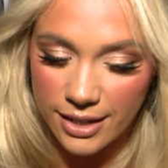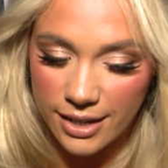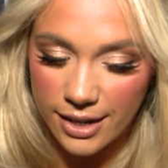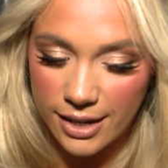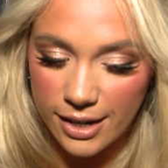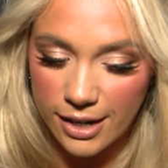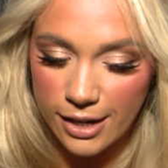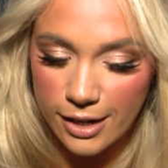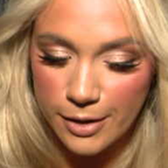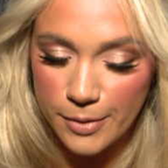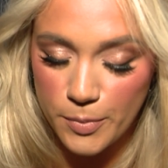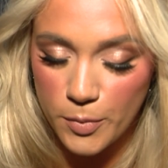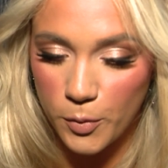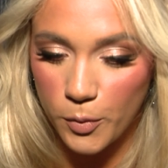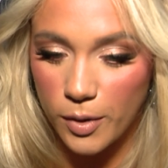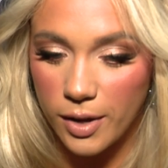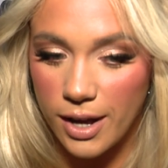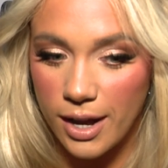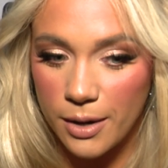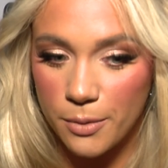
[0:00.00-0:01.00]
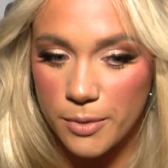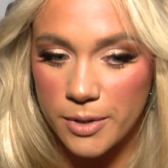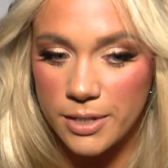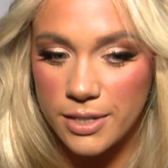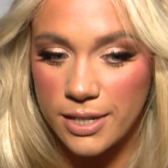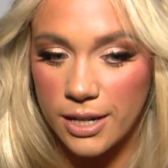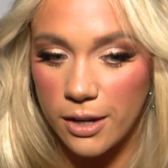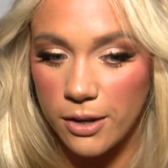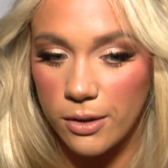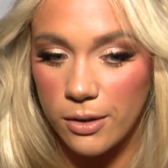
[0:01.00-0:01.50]
Um, well, I
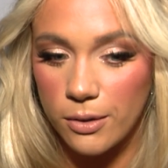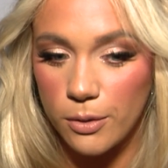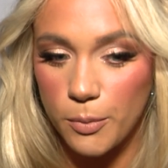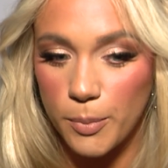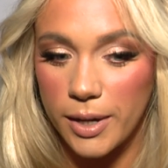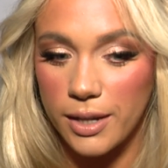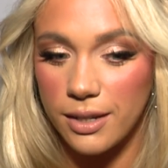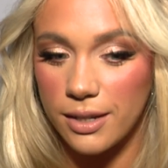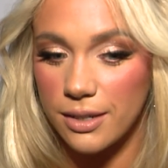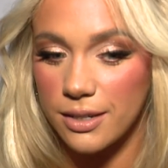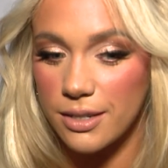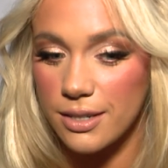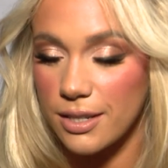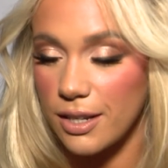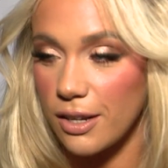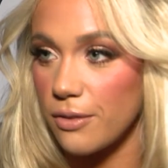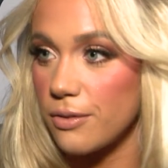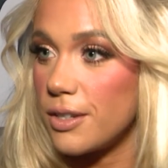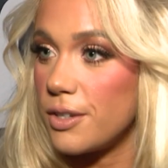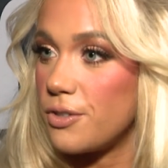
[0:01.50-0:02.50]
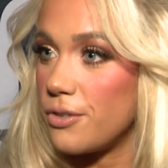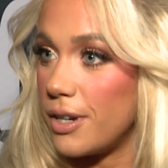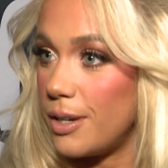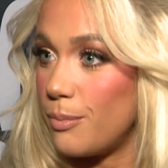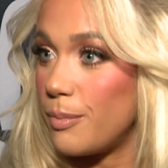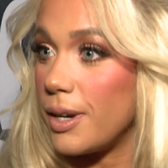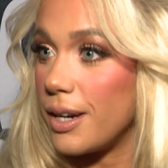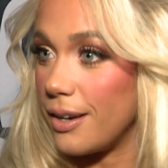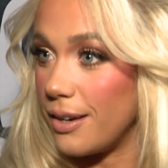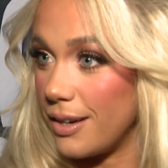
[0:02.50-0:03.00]
would tell my younger self to
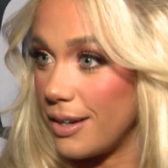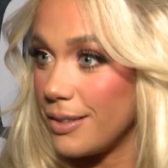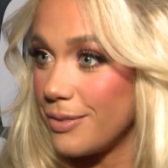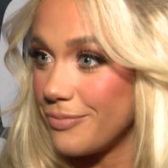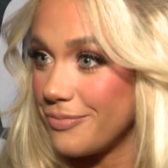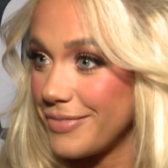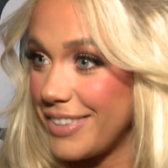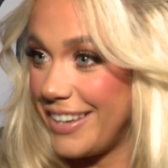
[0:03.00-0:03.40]
dream bigger